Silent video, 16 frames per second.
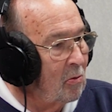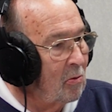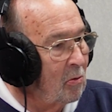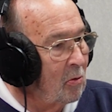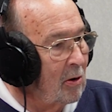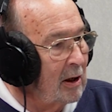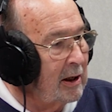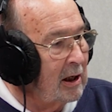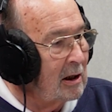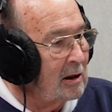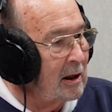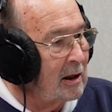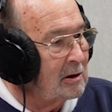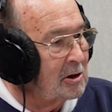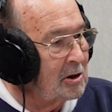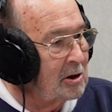really
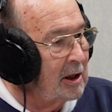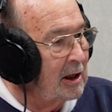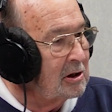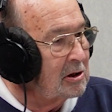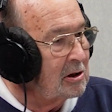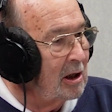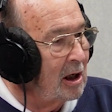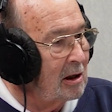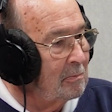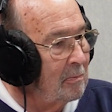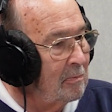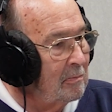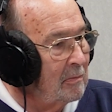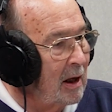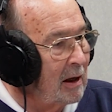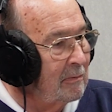incensed and
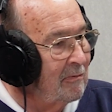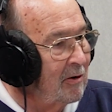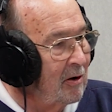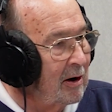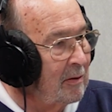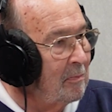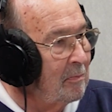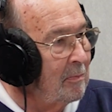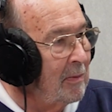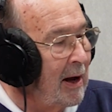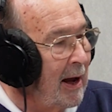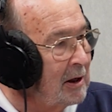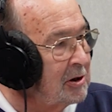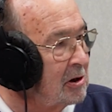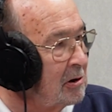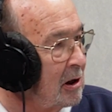and very
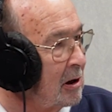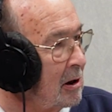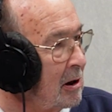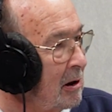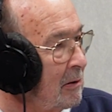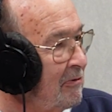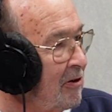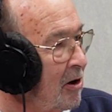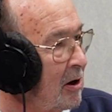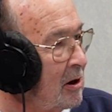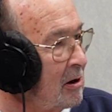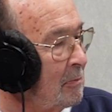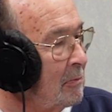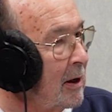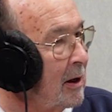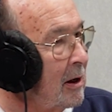passionate and very
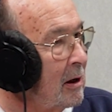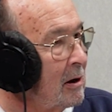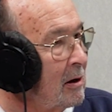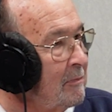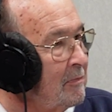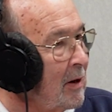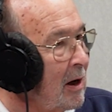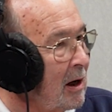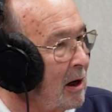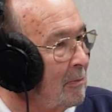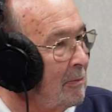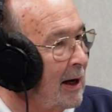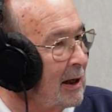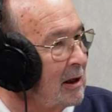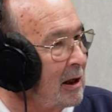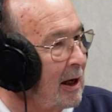committed
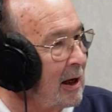about the